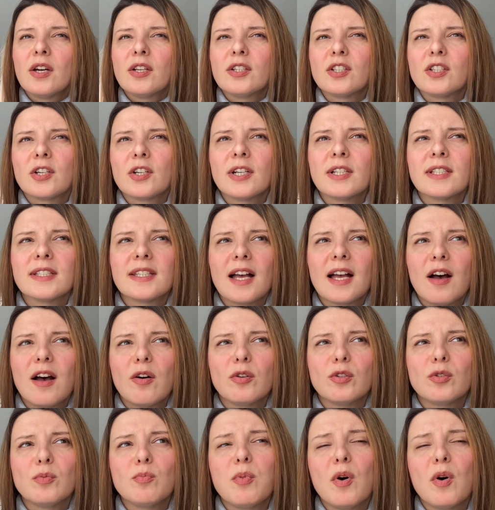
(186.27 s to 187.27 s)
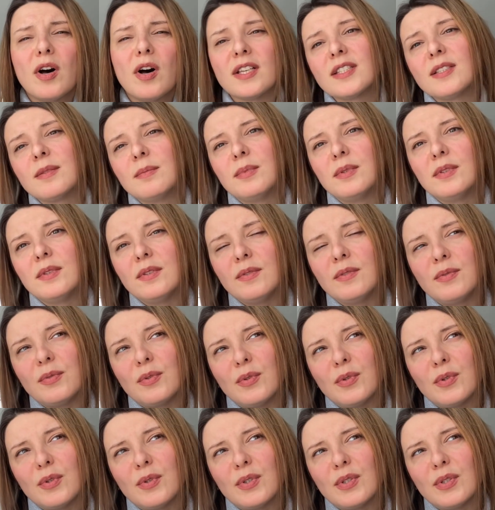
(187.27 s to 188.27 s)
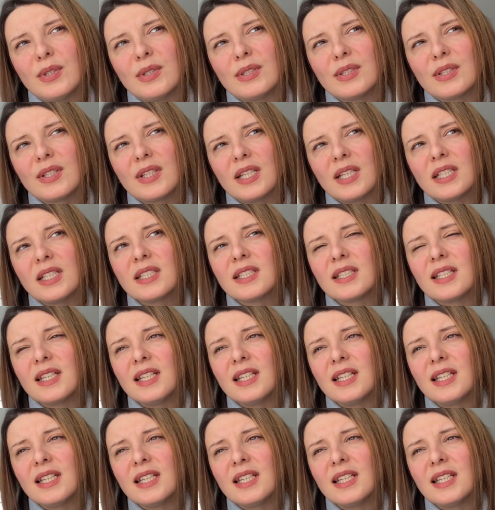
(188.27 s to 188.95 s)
turns out possible for this